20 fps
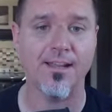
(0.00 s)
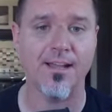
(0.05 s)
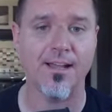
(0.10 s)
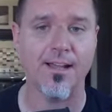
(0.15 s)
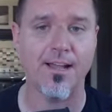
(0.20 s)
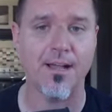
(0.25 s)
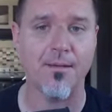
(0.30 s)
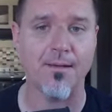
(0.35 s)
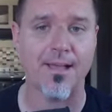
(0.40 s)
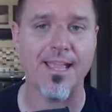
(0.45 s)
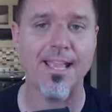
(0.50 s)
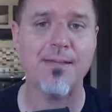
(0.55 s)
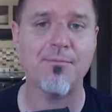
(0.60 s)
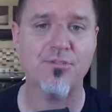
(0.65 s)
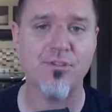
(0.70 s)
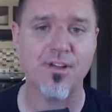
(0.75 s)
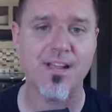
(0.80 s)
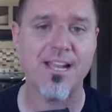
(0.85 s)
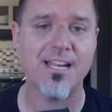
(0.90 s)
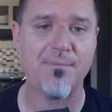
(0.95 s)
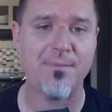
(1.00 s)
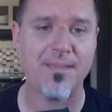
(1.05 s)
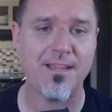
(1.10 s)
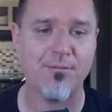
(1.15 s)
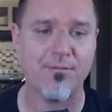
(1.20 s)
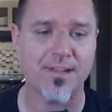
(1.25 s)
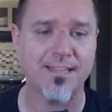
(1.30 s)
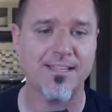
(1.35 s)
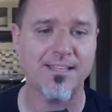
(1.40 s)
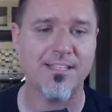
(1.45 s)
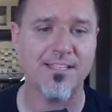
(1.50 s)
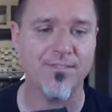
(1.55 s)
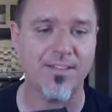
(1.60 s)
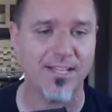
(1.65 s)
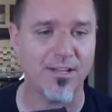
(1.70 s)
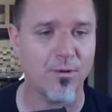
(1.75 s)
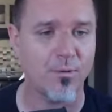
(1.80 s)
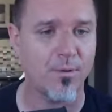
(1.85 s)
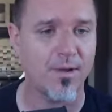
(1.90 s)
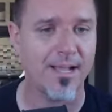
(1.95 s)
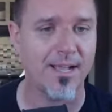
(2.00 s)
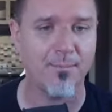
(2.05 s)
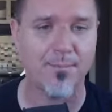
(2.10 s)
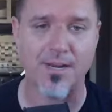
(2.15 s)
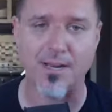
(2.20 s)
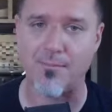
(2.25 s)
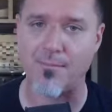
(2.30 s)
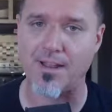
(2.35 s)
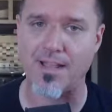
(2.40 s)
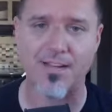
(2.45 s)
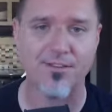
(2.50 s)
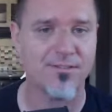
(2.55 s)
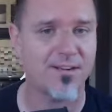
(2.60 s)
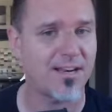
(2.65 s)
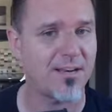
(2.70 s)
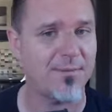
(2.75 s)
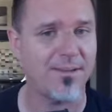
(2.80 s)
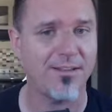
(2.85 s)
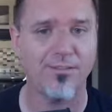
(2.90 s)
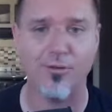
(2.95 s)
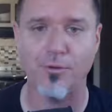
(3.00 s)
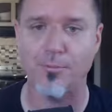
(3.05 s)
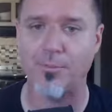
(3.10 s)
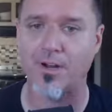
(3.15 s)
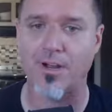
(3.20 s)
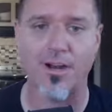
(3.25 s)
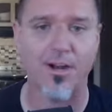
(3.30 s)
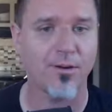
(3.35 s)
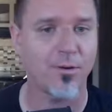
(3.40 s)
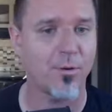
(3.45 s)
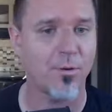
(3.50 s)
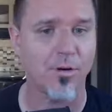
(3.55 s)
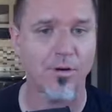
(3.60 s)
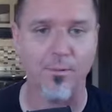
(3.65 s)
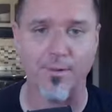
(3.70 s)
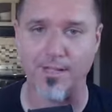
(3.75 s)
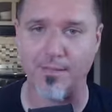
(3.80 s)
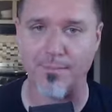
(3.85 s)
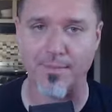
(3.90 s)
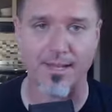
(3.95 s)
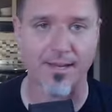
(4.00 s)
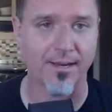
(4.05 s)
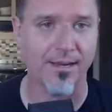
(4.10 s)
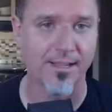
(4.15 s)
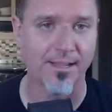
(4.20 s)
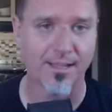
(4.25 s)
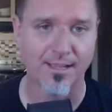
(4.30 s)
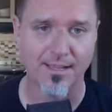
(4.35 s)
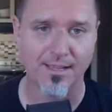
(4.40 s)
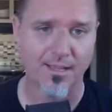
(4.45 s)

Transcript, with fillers: Uh, I am trying to be relatively quick, but I'm not trying to be super hardcore quick about it.